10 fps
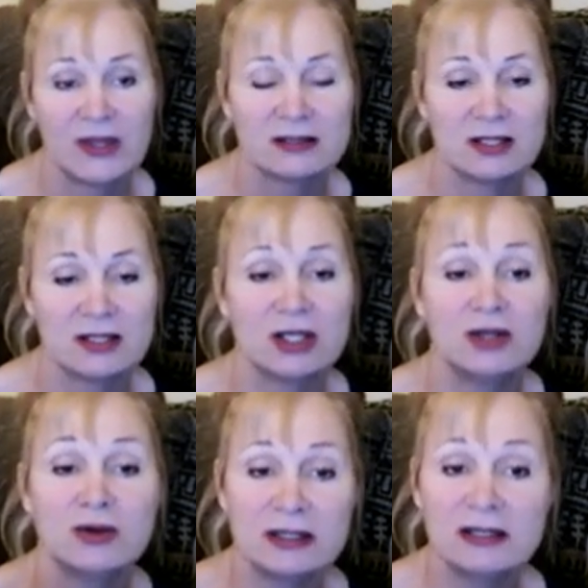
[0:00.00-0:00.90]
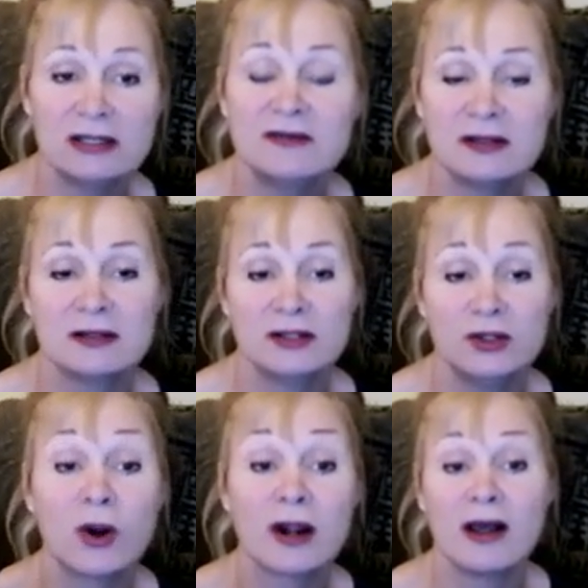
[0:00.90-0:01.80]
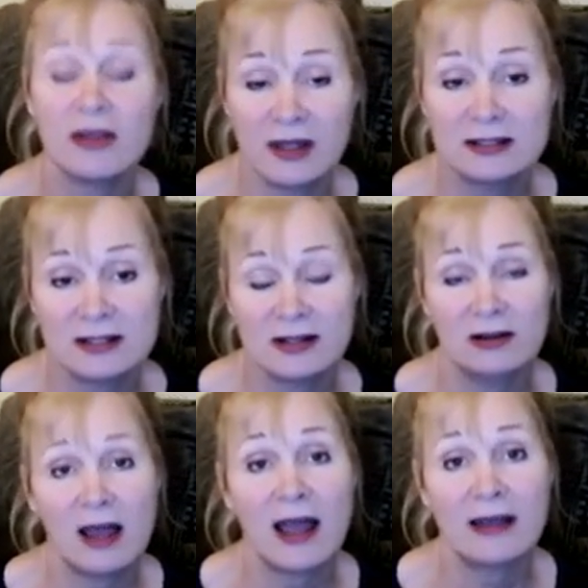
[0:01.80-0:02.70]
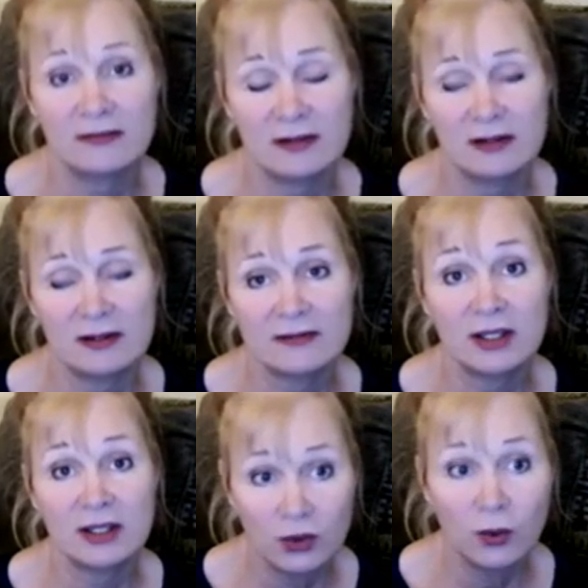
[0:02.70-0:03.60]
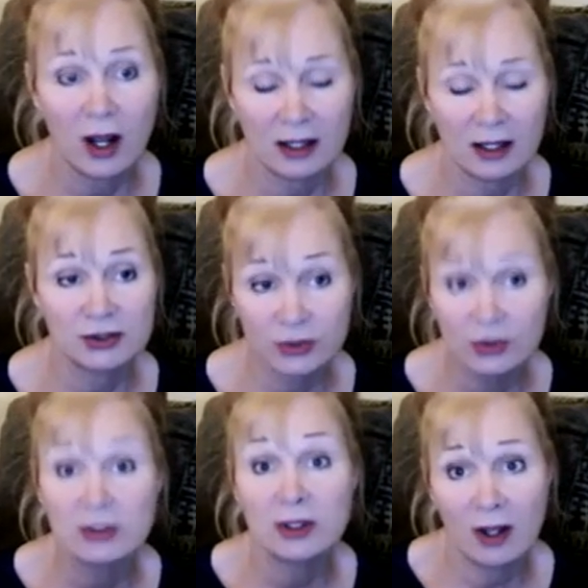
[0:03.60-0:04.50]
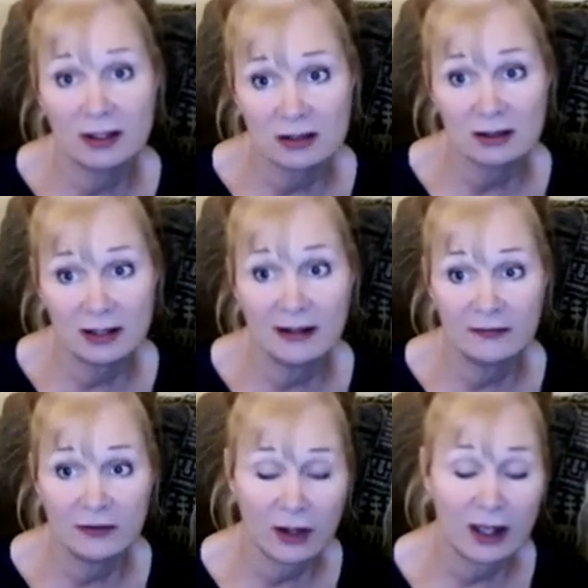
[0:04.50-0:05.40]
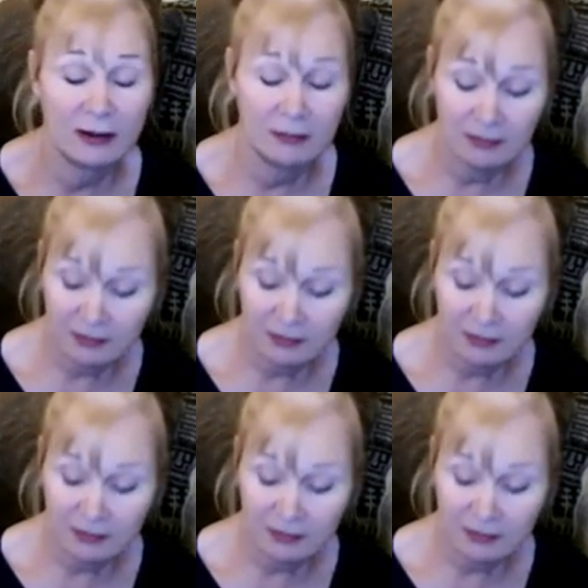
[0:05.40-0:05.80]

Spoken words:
such that you can live your authentic life, the life that you truly want to live. Okay.